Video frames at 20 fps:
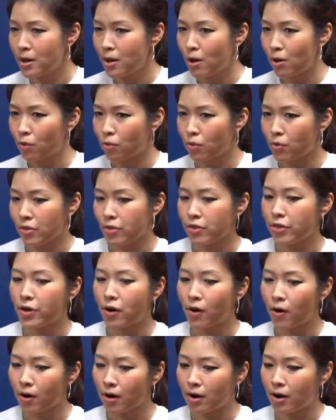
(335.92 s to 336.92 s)
when
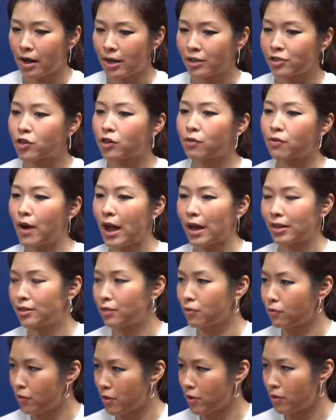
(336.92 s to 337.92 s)
they're interacting
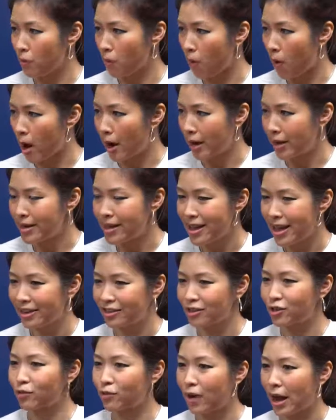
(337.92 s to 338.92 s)
with wine,
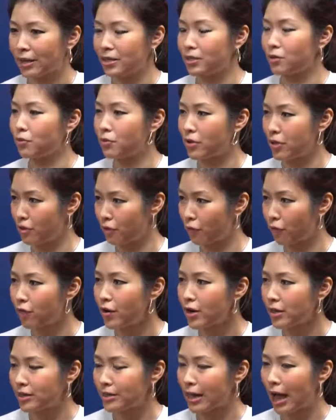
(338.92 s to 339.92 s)
interacting with their
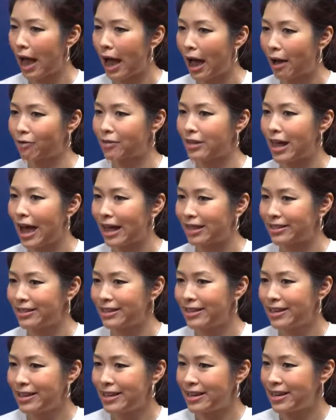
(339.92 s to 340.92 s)
friends, how that
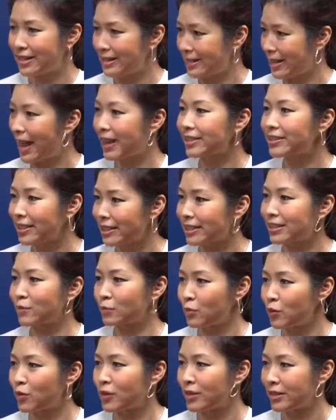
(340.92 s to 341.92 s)
exact
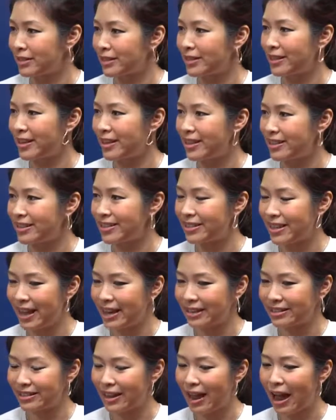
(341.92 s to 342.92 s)
experience is,
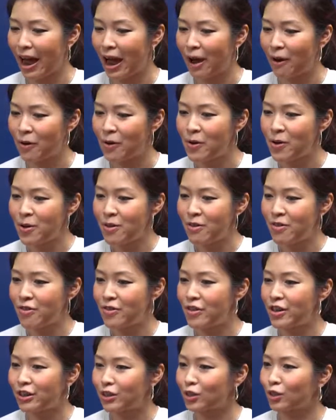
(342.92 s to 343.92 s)
and how
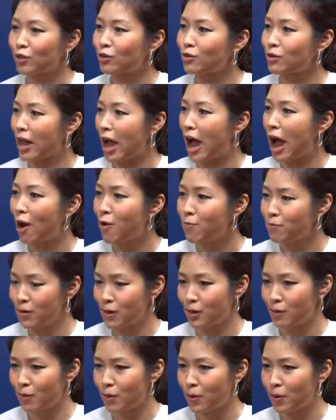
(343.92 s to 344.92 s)
this could help
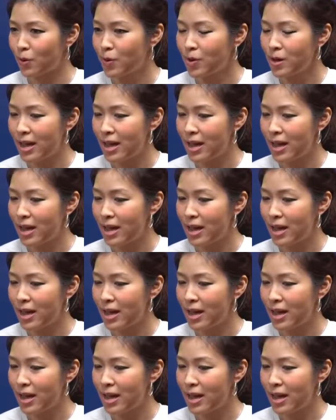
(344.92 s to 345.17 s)
people